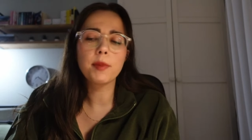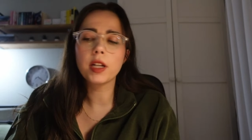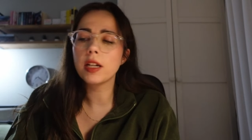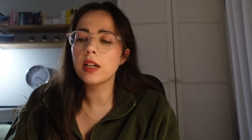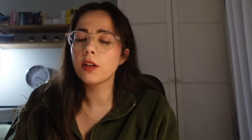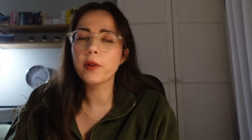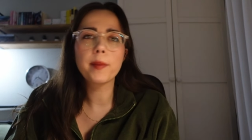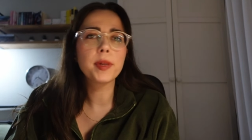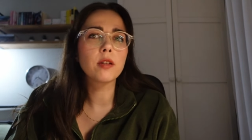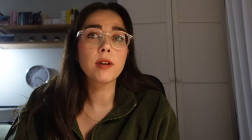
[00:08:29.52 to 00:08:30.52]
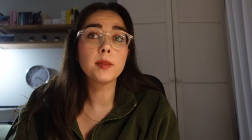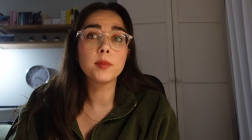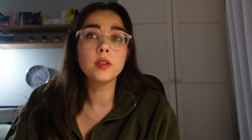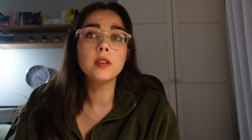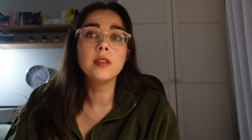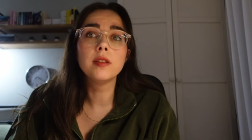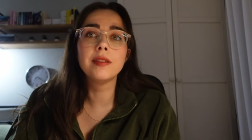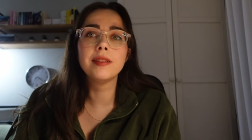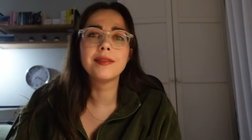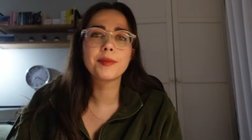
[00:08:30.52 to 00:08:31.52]
I'm gonna grab a Red Bull
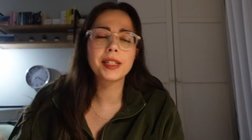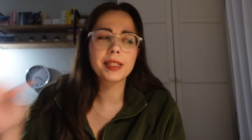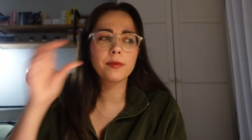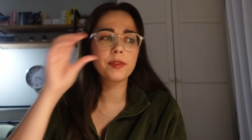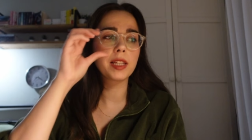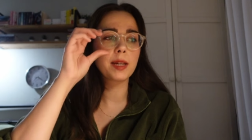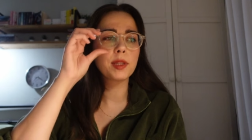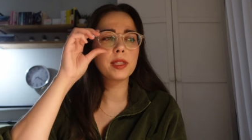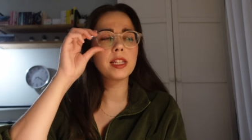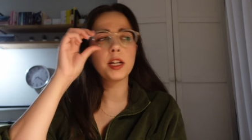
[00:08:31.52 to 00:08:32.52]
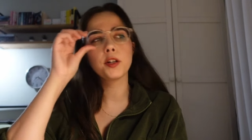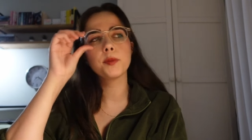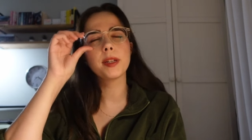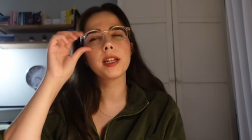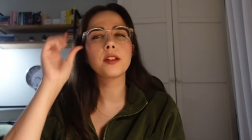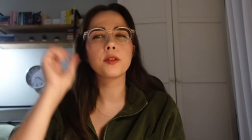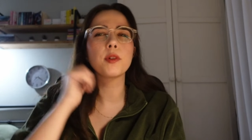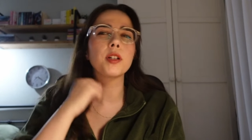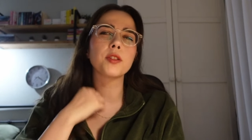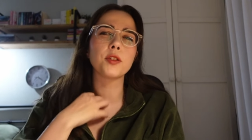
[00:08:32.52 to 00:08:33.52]
because I'm feeling a bit tired, but I don't
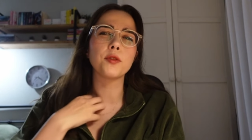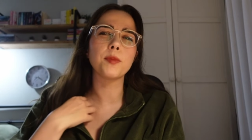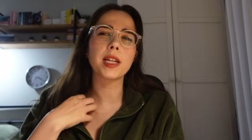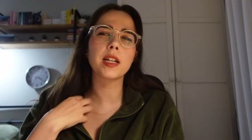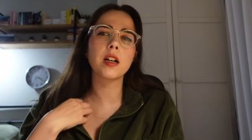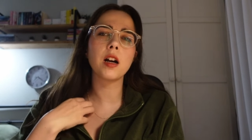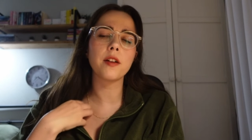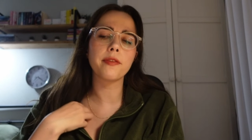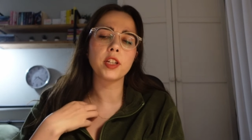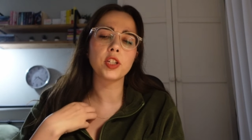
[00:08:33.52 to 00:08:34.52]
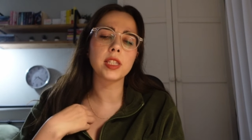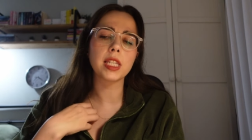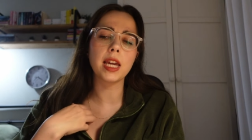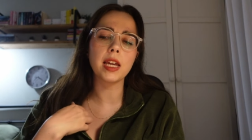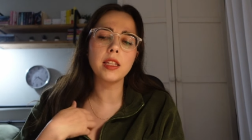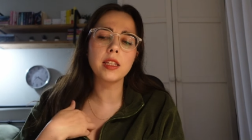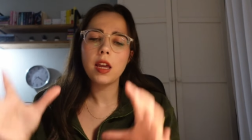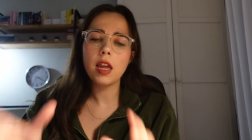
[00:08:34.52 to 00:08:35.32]
want to make coffee just yet.